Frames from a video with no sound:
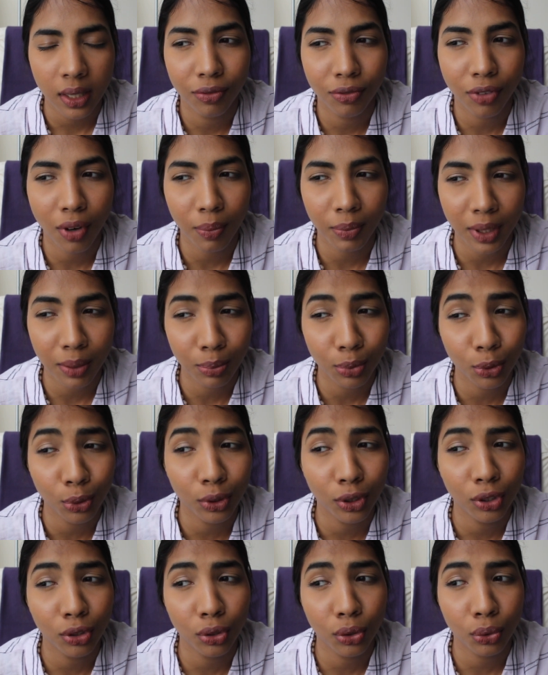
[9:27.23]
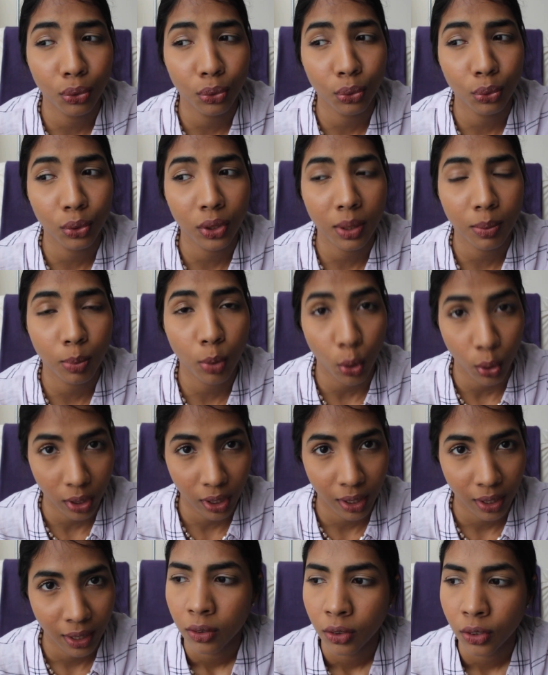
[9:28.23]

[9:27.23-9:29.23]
from the booth to the boat.